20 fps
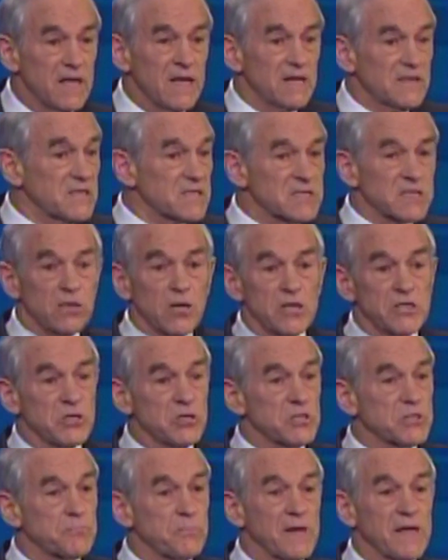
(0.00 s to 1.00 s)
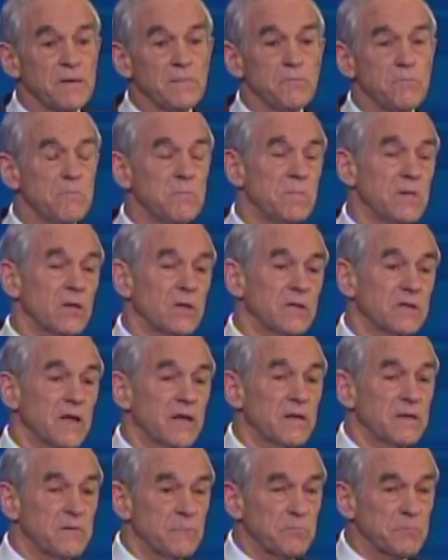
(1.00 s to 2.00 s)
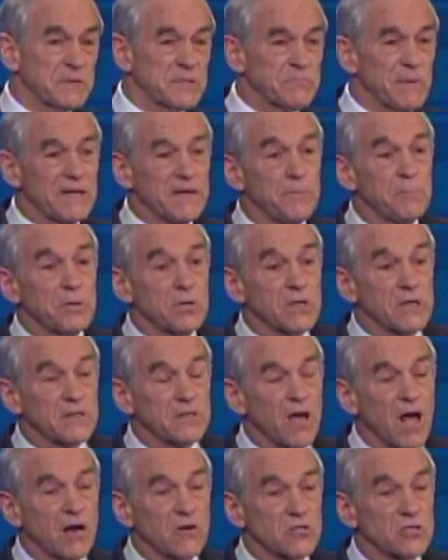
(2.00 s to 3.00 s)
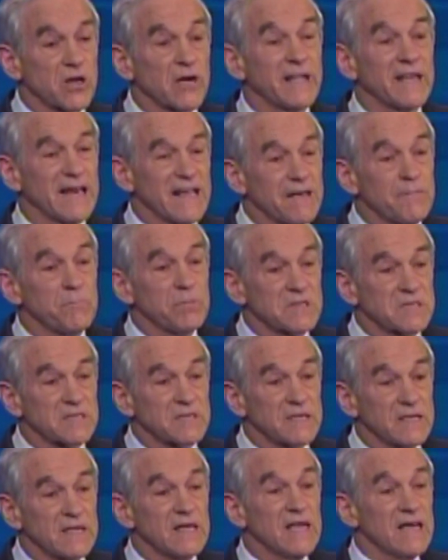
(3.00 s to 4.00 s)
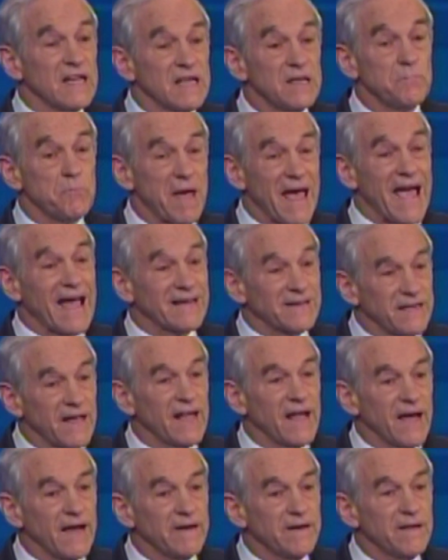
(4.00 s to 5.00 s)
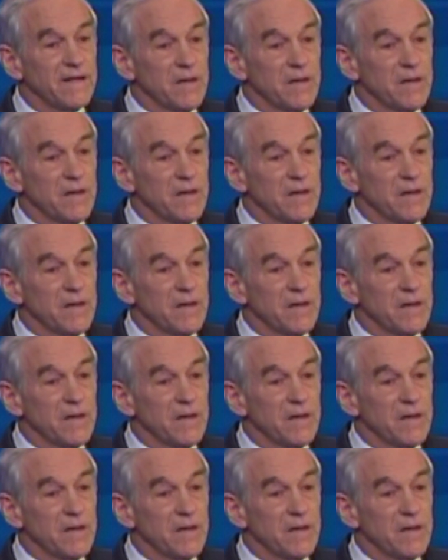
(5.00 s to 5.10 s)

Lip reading: Just because you spend $1 billion on an embassy in Baghdad,